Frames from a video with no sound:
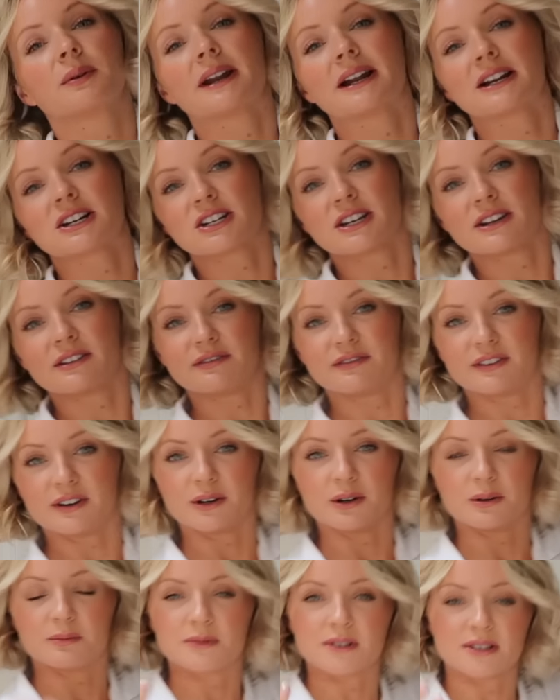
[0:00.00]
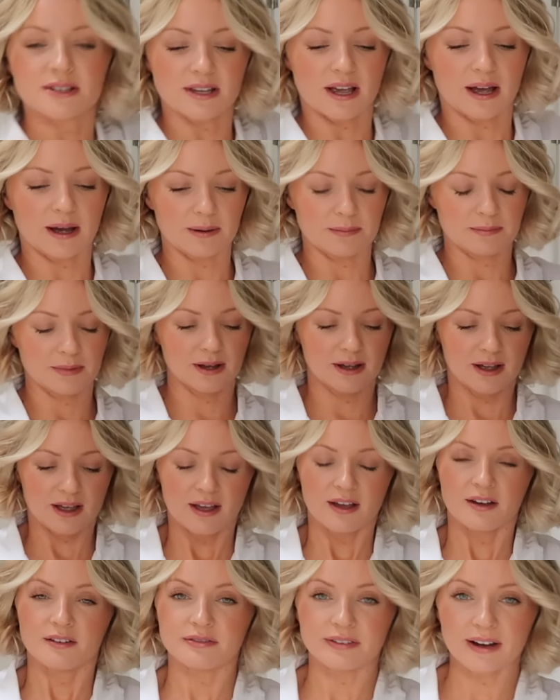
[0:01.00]
would actually film some
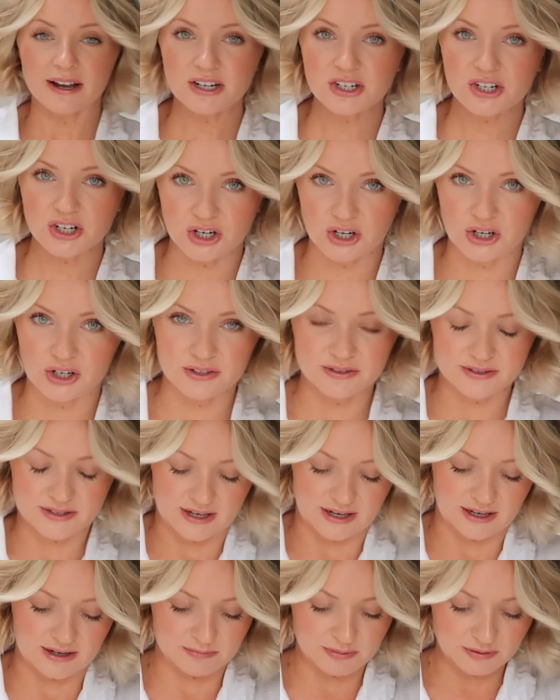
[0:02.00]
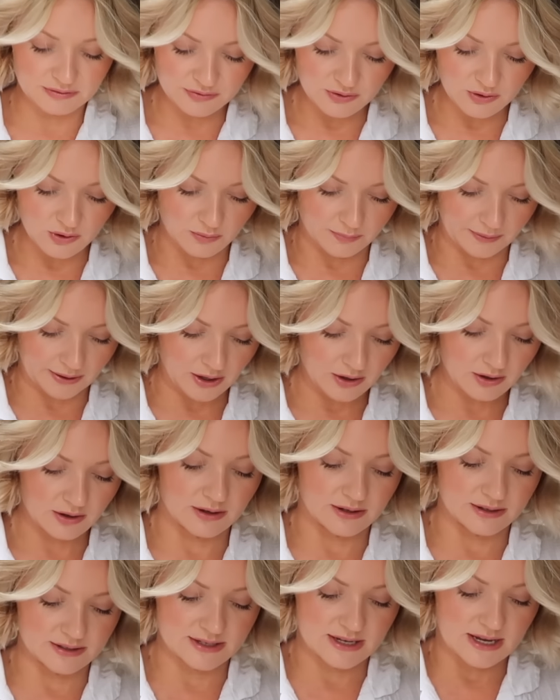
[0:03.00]
fashion content before,
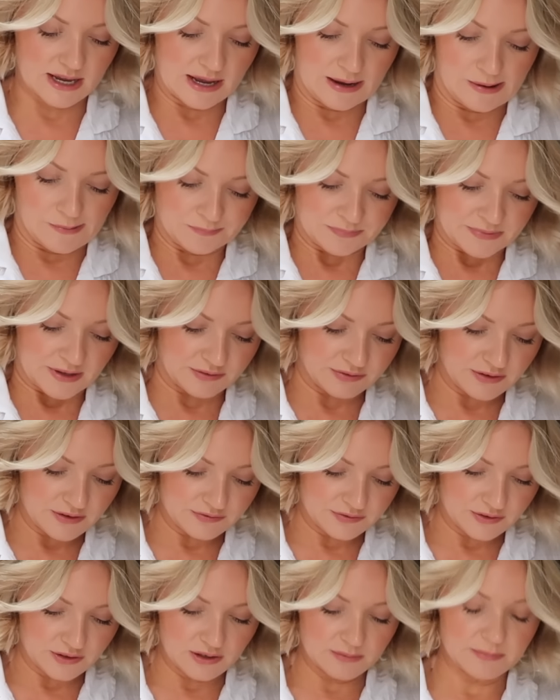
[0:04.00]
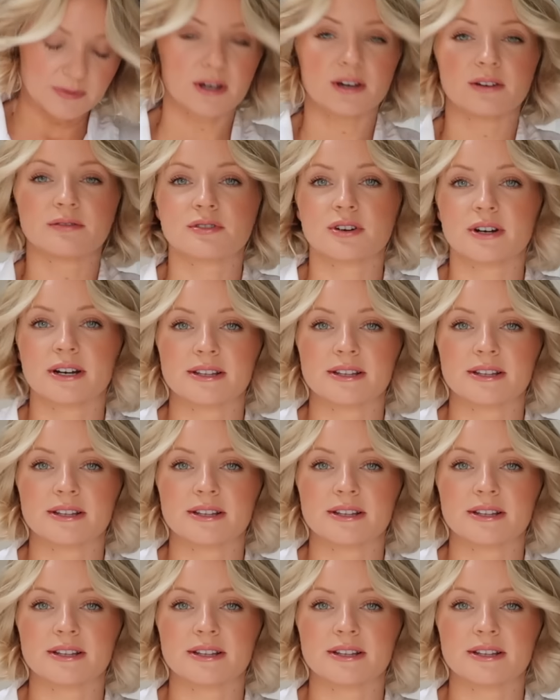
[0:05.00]
because if you follow me over on